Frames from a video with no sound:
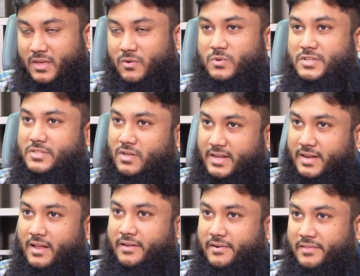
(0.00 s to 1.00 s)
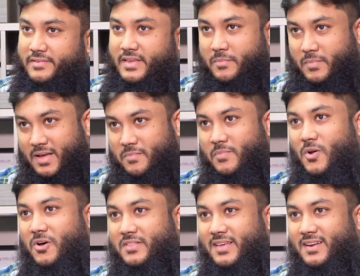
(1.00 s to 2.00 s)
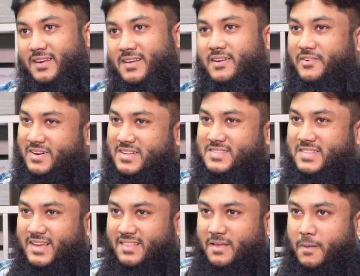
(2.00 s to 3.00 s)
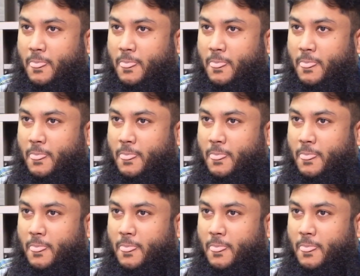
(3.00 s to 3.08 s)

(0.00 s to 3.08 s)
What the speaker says: which is under the same name, Blockten Real Estate,